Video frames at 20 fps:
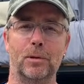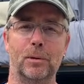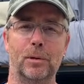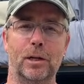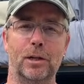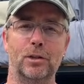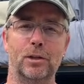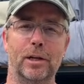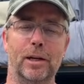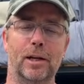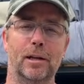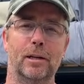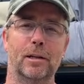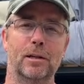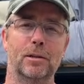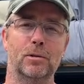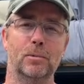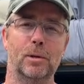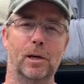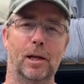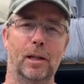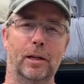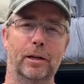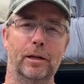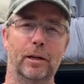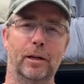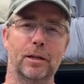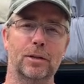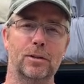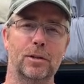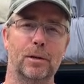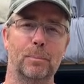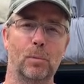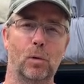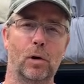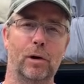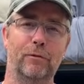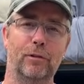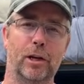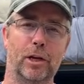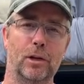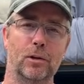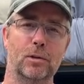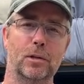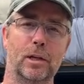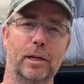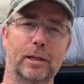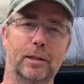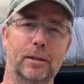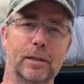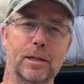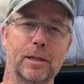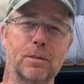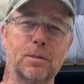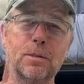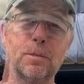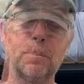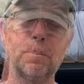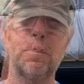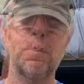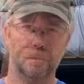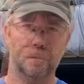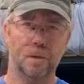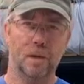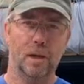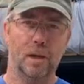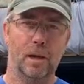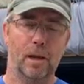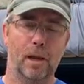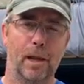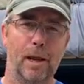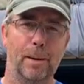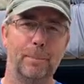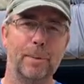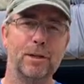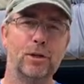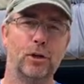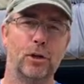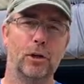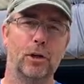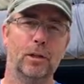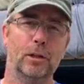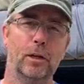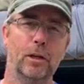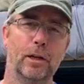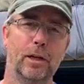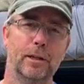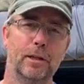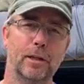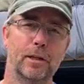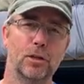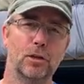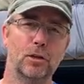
to our channel as well and you can see more videos like this. And be sure to look at the